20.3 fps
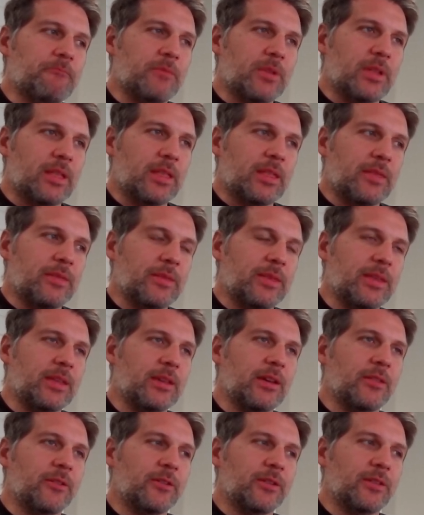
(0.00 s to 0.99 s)
the
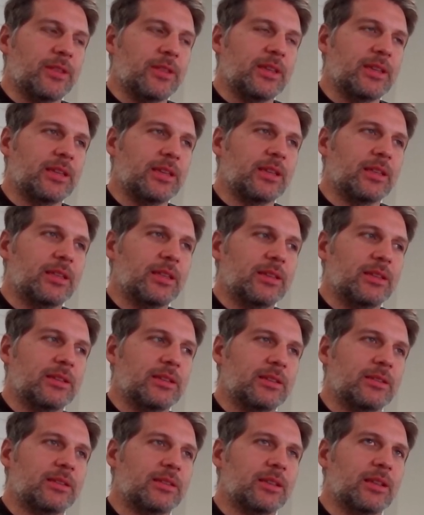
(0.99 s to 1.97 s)
other thing
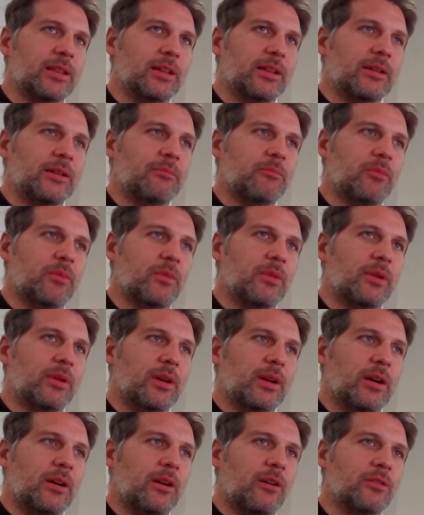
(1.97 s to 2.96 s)
is
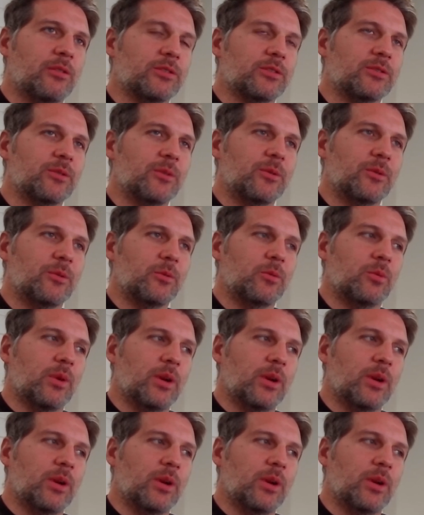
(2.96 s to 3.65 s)
also